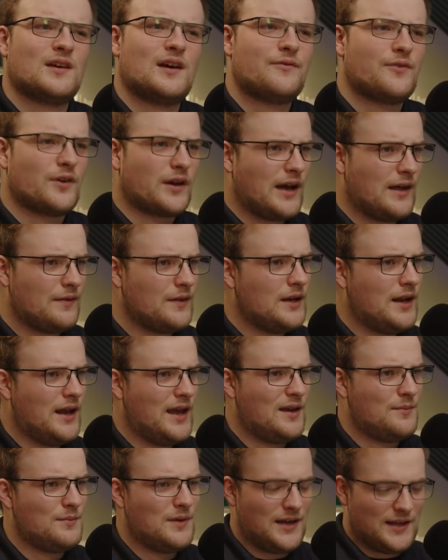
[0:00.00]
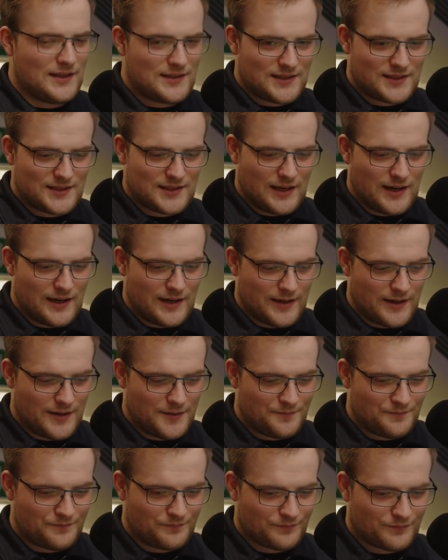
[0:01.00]
I forget the name. It's uh,
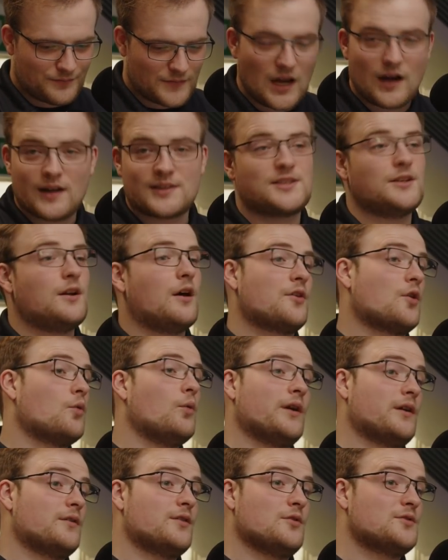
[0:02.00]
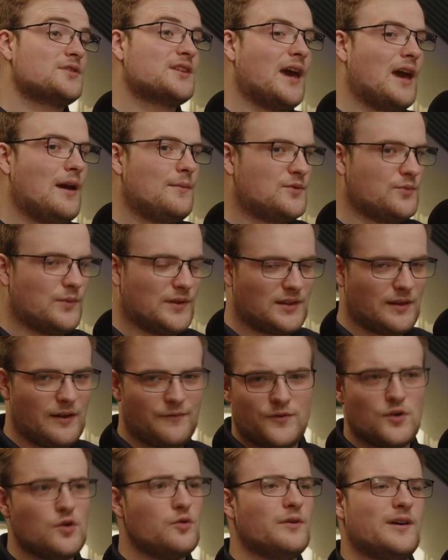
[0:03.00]
oh, it's another one of those games with a
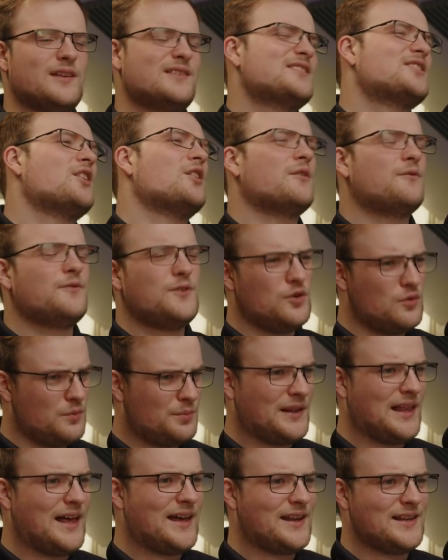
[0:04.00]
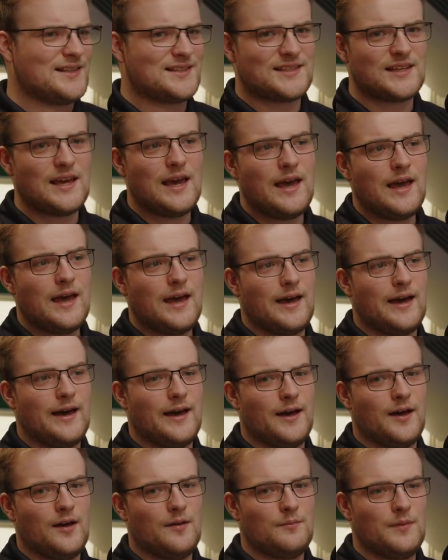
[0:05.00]
few. It's got a few planets,
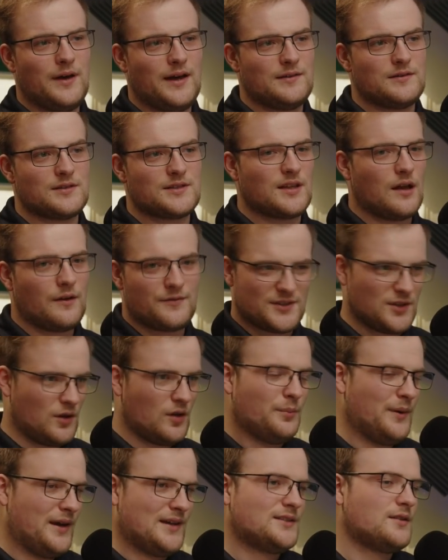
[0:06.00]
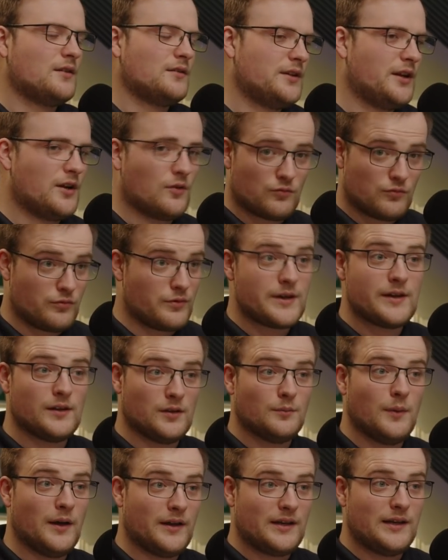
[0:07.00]
um, and stuff is all based on you know
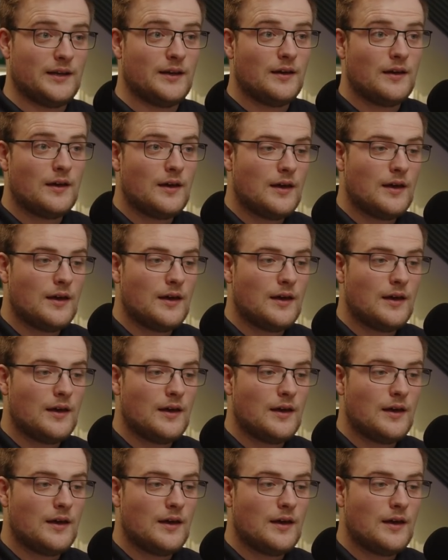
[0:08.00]
real money.